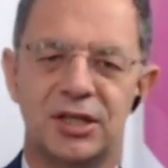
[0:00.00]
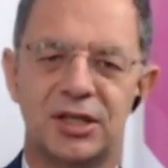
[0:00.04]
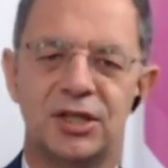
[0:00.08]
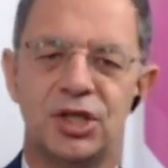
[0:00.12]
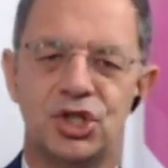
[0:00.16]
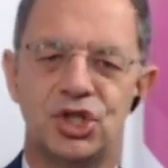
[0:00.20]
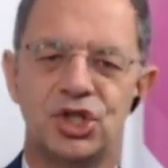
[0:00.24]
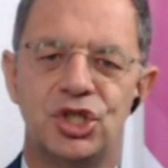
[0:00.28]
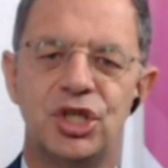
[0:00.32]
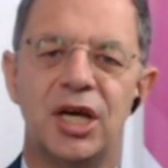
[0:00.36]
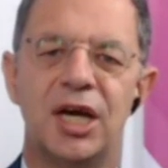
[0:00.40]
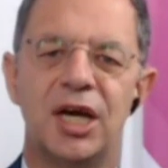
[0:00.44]

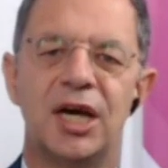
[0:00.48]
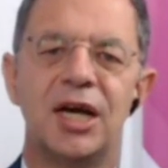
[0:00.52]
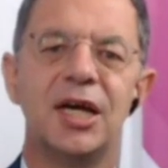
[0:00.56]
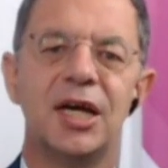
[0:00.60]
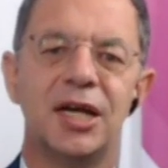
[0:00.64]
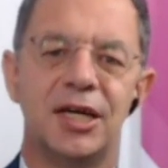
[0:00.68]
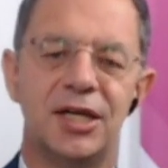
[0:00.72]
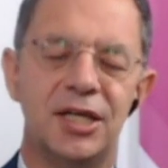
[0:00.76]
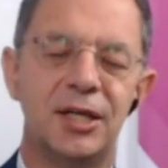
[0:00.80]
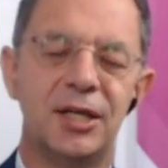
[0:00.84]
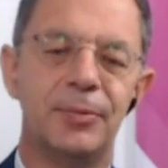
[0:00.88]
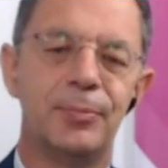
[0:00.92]
to
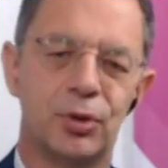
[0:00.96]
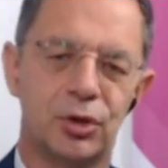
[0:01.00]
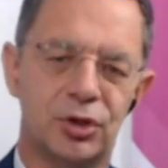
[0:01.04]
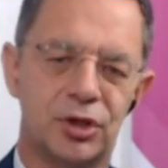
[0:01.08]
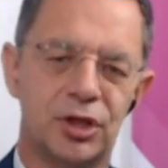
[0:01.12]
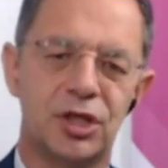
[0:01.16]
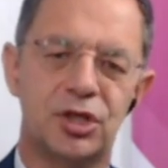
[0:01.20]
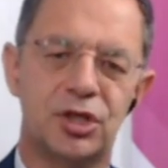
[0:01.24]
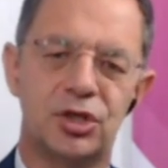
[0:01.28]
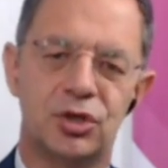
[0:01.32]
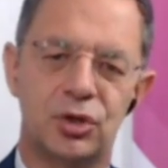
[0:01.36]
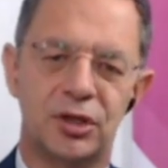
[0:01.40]

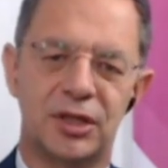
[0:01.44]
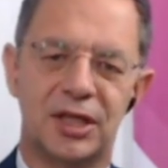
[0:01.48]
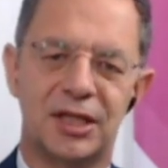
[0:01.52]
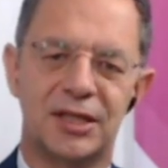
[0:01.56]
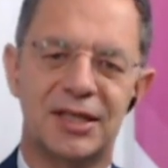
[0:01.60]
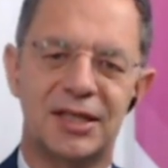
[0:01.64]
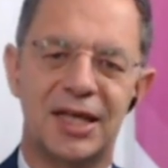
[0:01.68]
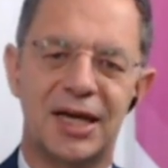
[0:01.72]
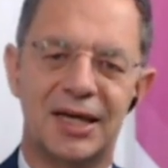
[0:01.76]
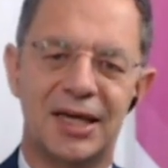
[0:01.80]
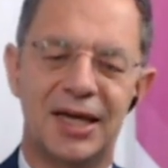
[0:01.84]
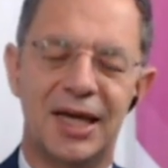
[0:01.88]
protect
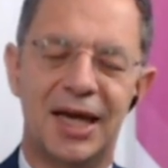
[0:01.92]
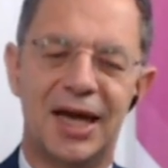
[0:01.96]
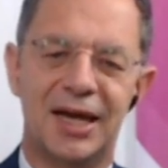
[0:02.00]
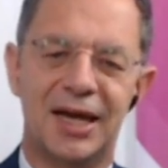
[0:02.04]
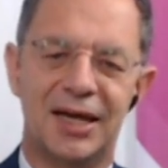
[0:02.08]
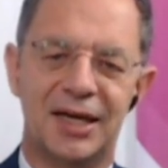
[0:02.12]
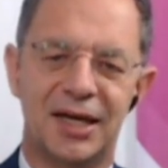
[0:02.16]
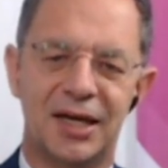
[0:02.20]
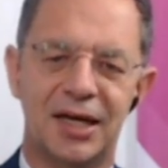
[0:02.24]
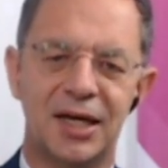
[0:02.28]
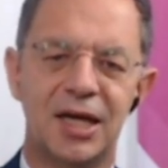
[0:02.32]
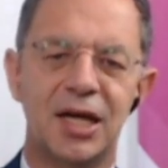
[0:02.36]
yourselves
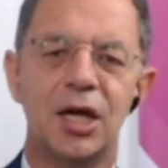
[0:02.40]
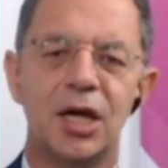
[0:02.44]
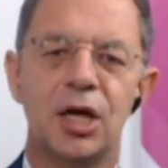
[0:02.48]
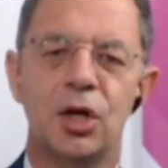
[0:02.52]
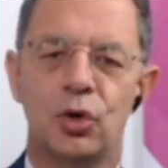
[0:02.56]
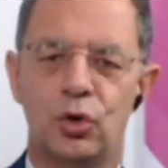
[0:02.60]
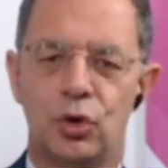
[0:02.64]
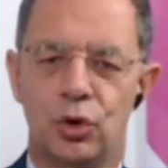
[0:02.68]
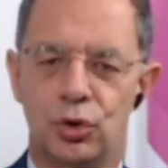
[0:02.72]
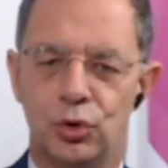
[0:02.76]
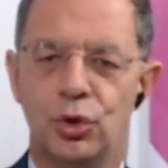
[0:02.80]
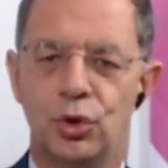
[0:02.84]

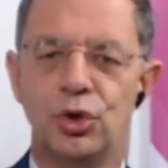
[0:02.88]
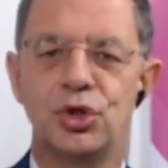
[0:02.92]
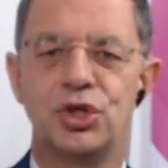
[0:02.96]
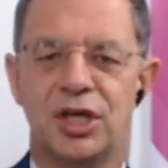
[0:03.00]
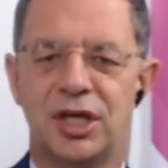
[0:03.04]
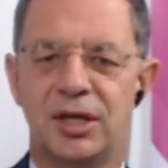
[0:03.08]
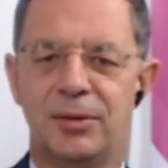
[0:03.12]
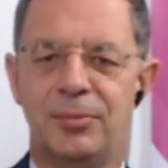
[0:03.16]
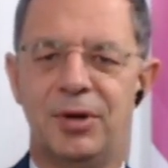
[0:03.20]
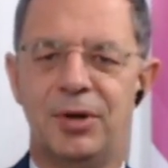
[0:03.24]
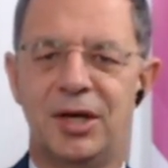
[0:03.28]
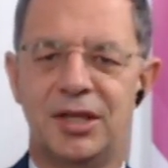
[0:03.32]
against
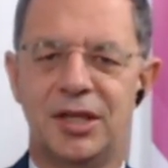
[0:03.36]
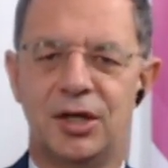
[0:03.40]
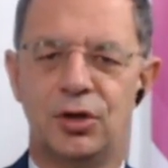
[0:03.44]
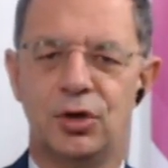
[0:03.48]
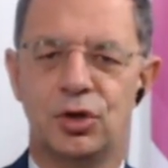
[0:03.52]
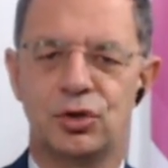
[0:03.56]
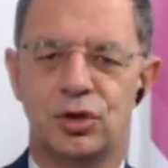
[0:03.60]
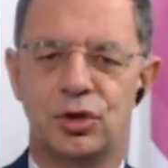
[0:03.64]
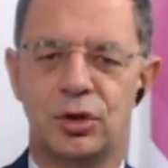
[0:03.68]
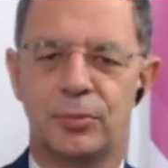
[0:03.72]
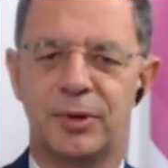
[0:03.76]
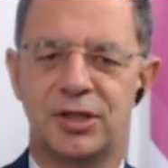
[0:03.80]

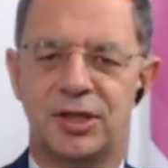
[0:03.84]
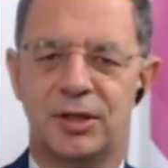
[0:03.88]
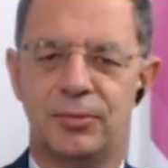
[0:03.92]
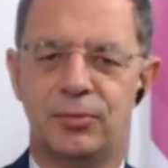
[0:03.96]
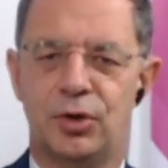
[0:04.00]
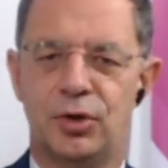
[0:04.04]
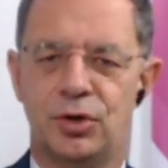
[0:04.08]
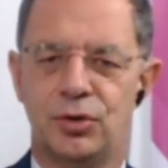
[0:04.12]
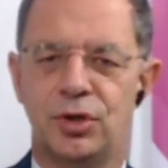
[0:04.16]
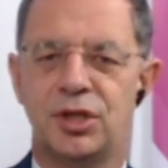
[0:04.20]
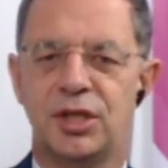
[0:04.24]
violations.